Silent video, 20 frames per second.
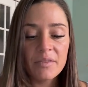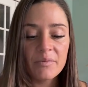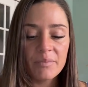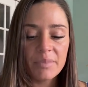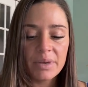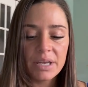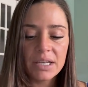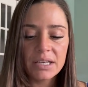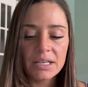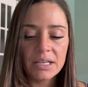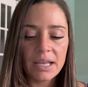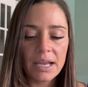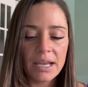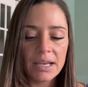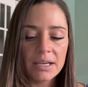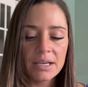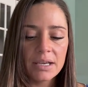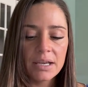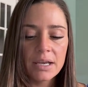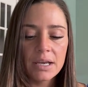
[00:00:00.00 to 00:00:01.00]
have been
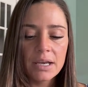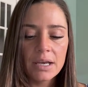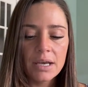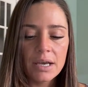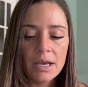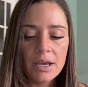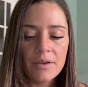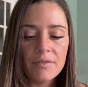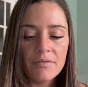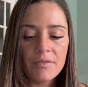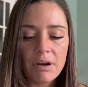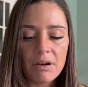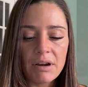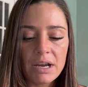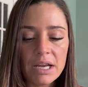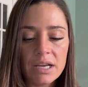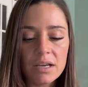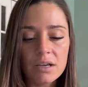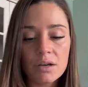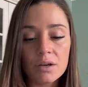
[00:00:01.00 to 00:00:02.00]
like
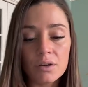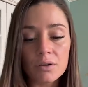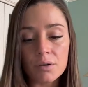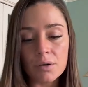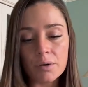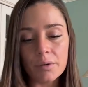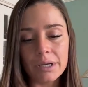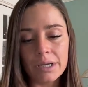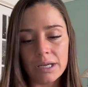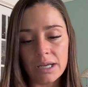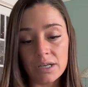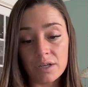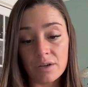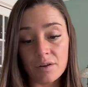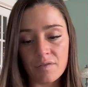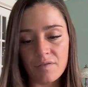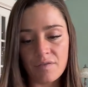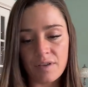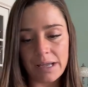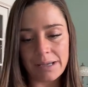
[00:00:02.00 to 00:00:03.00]
very incongruent in
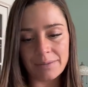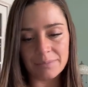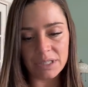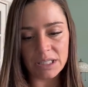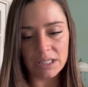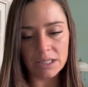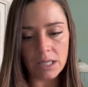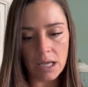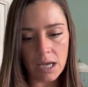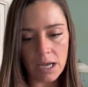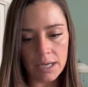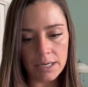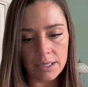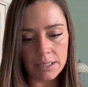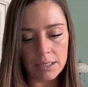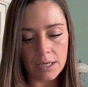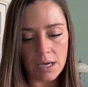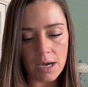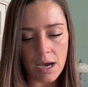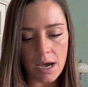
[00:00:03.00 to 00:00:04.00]
your family
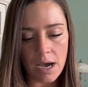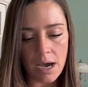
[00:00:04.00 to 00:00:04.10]
line,